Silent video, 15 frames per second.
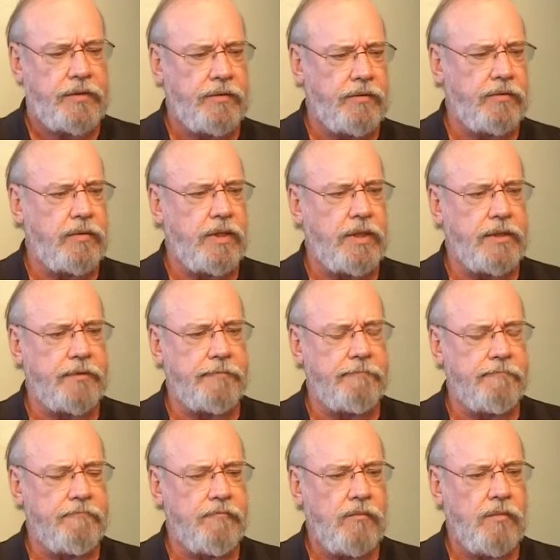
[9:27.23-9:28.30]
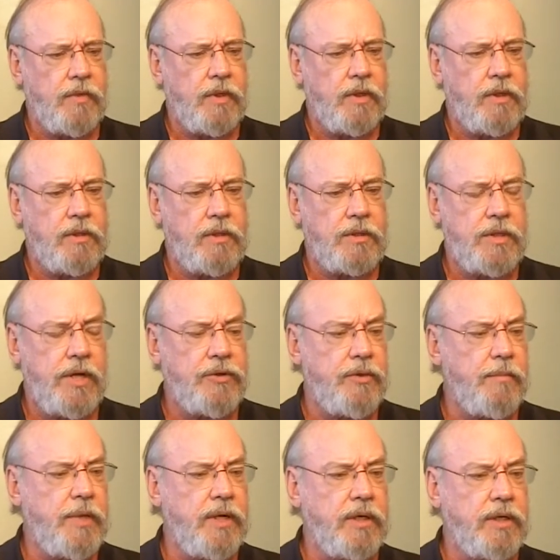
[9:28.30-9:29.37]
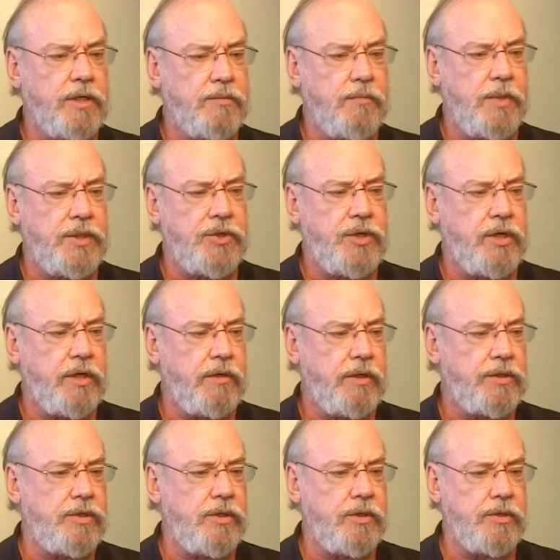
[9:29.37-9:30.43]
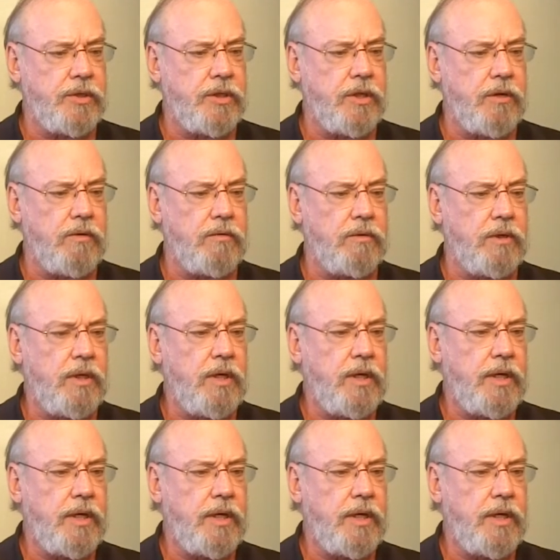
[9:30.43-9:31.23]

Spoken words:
to South America as missionaries years ago,